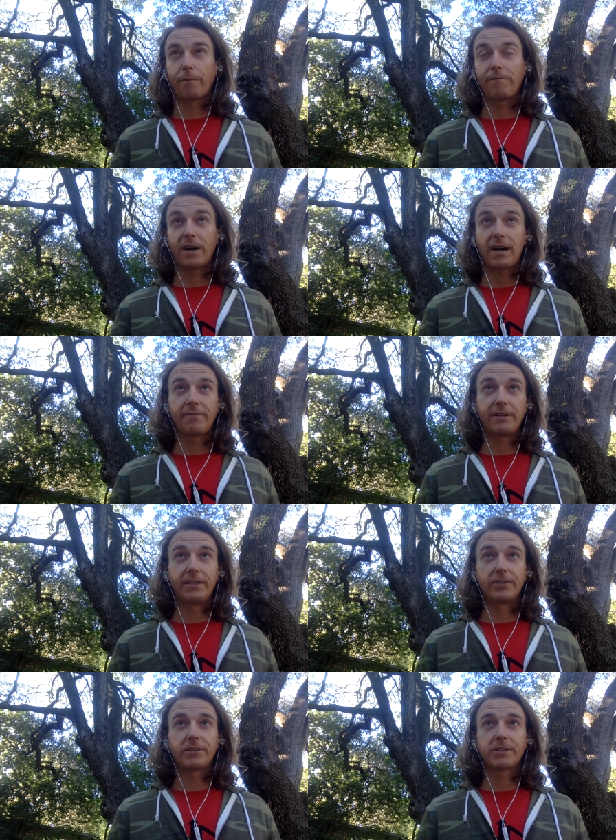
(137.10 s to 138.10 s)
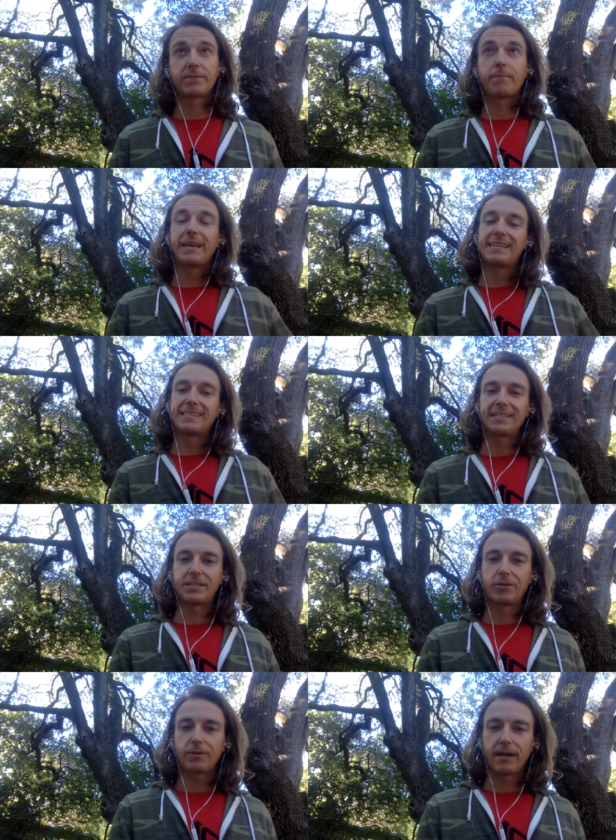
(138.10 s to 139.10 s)
five years
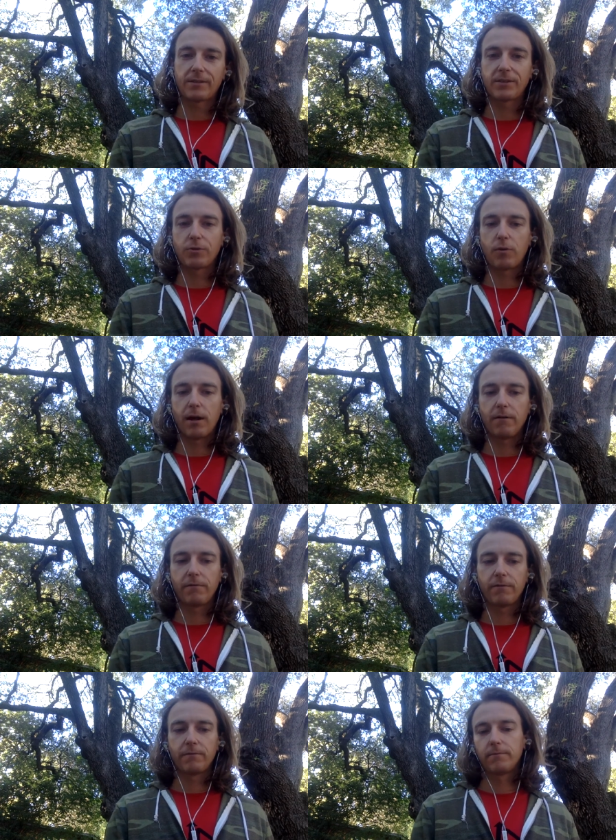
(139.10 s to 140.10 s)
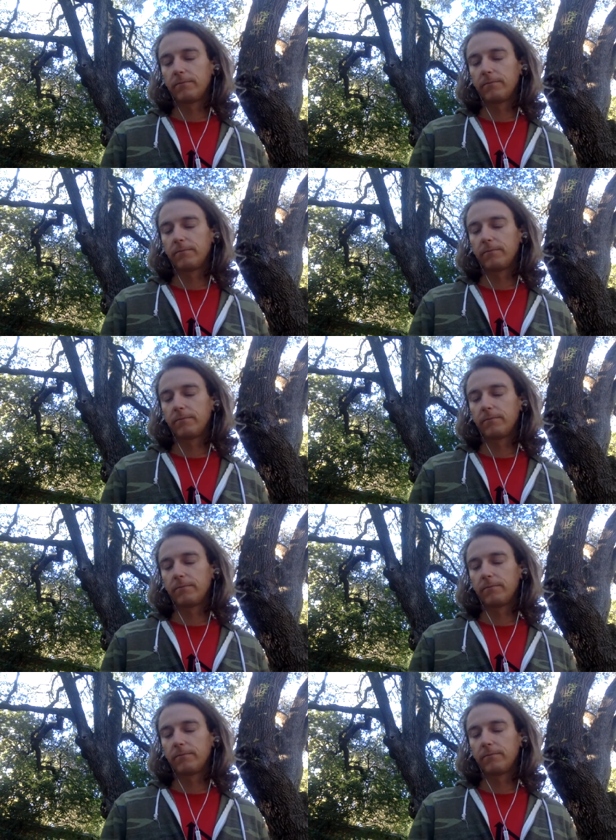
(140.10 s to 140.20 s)
since 2012